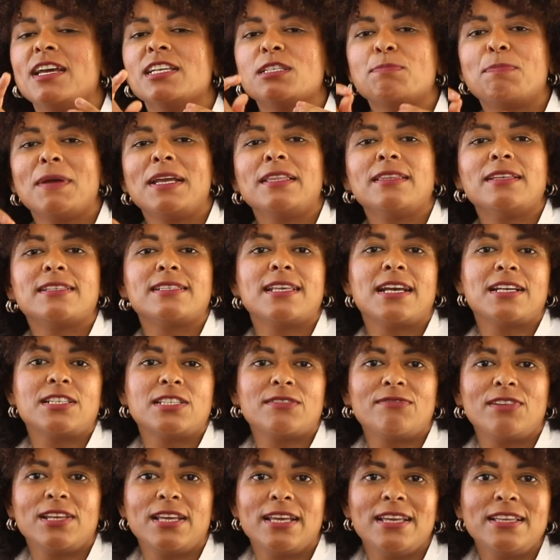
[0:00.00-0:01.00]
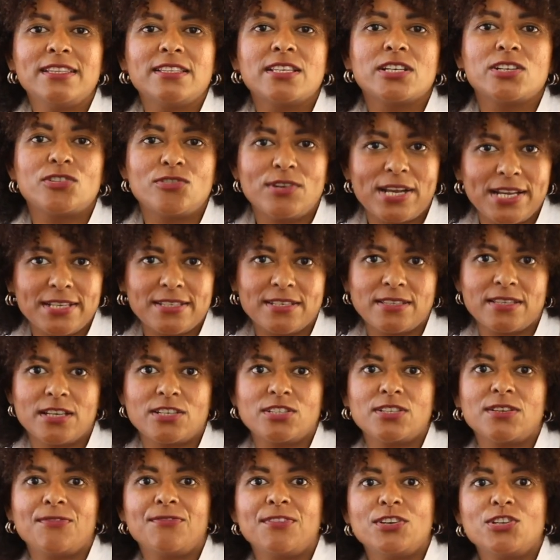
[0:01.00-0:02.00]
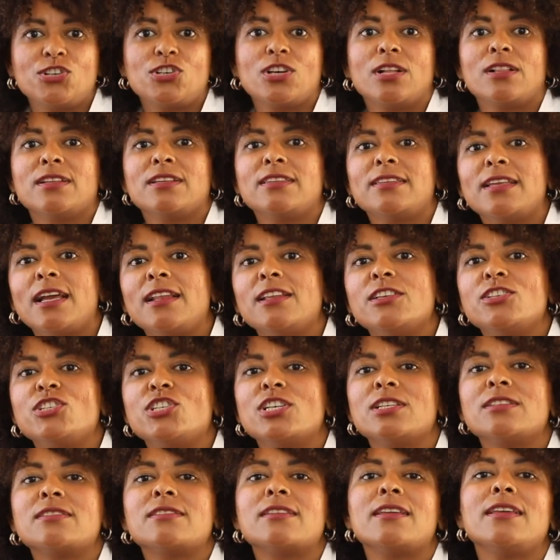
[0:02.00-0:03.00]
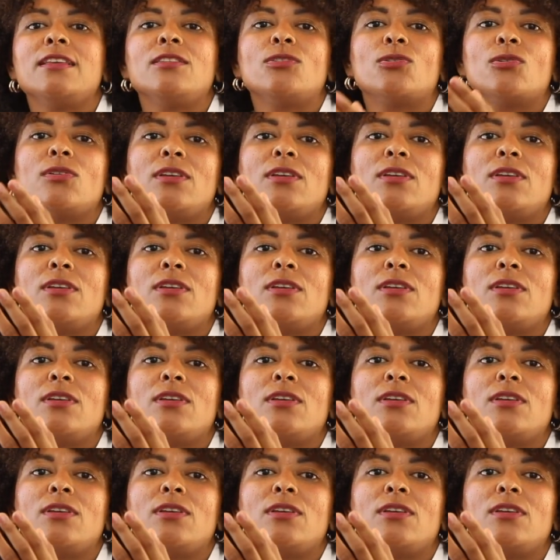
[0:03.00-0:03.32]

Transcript: Spain is actively integrating artificial intelligence into